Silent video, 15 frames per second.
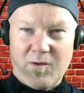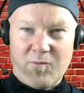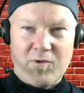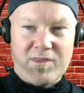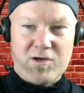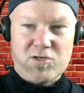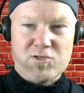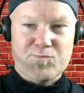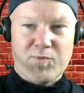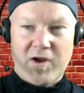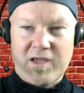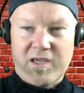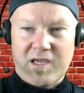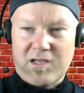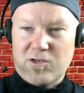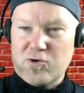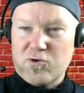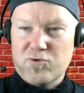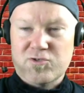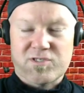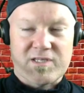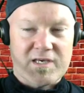And when there's breaking
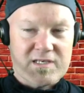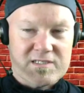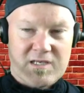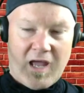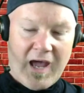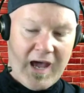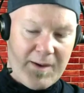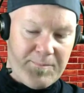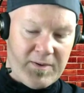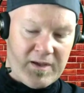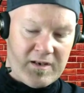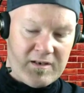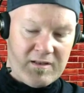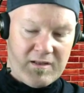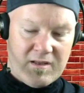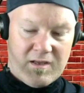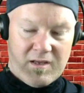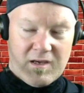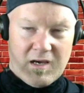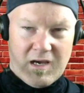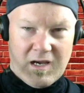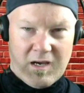news, things happen,
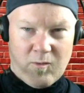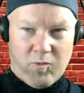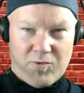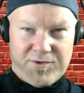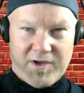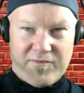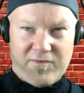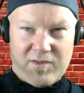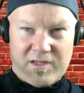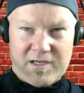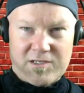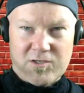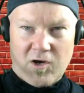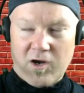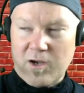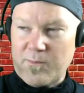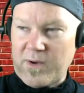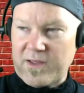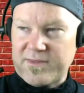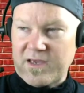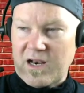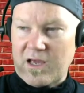we'll definitely talk
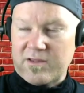about that.